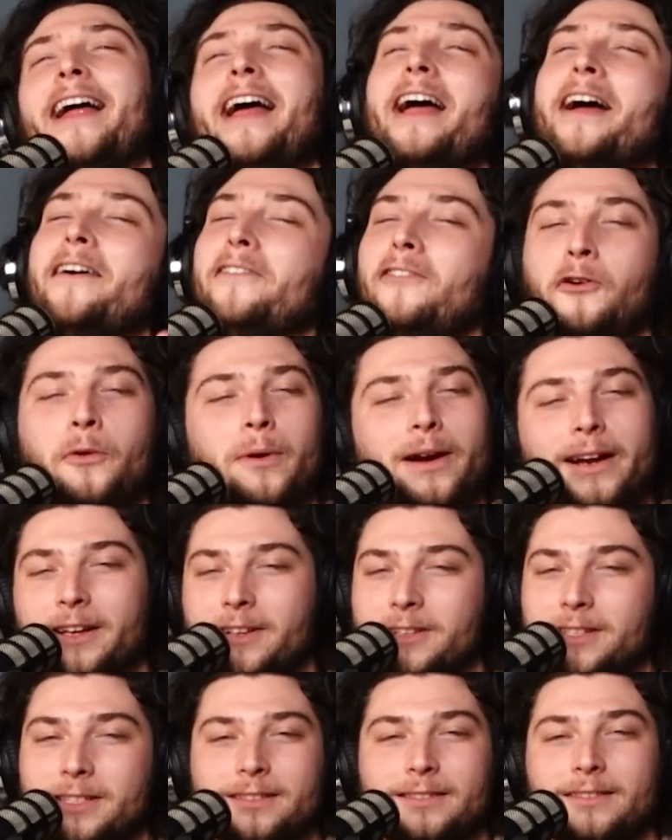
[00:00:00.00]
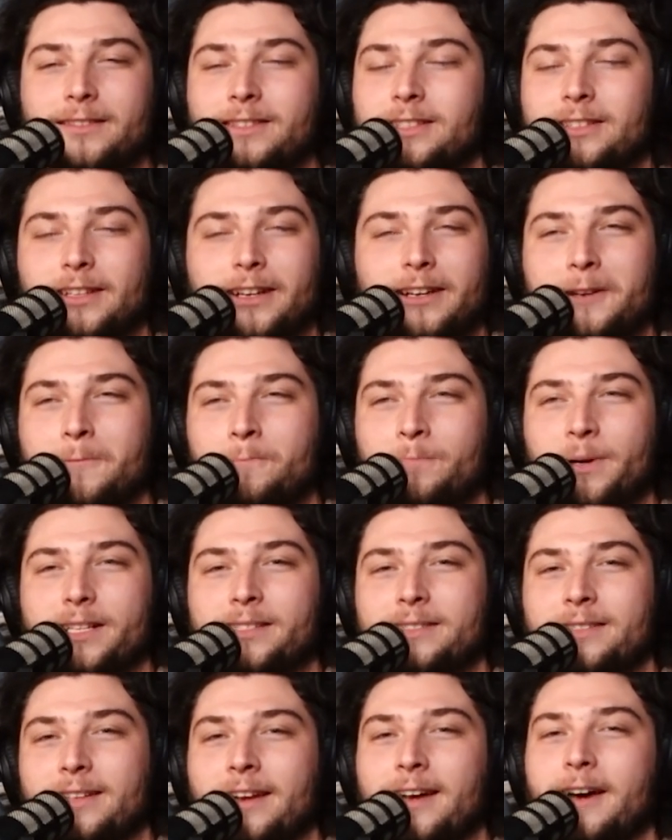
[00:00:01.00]
everyone else started
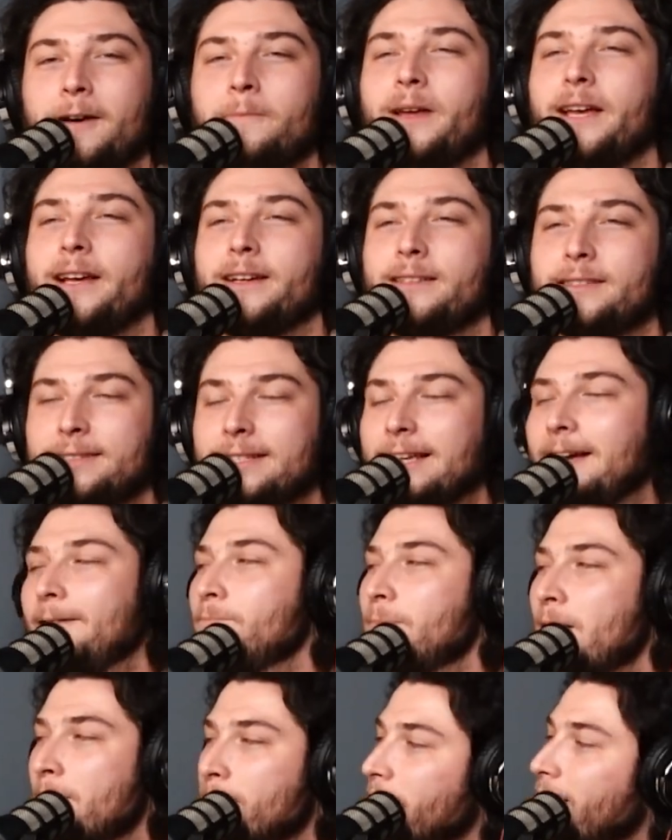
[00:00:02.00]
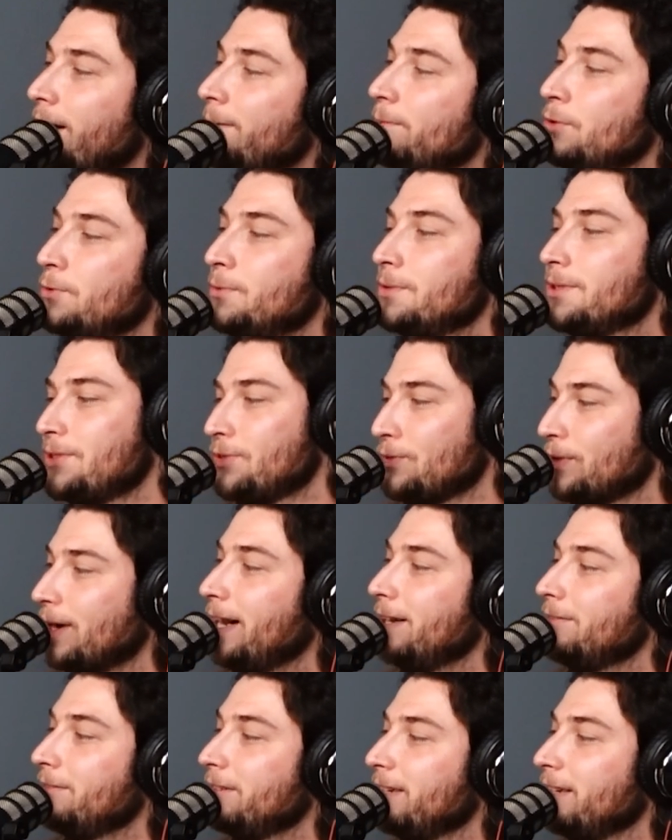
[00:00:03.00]
busting up except my mom who was
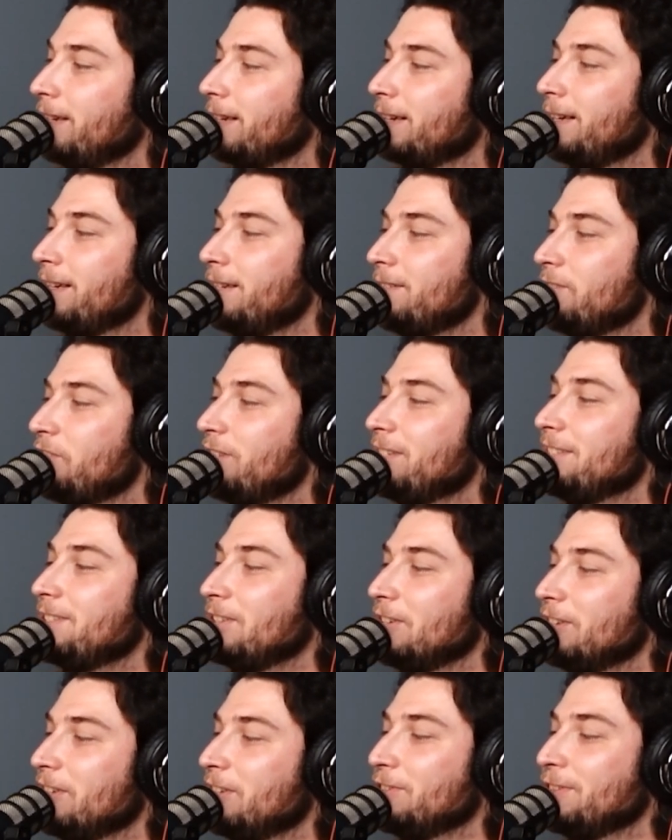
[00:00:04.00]
driving and she turned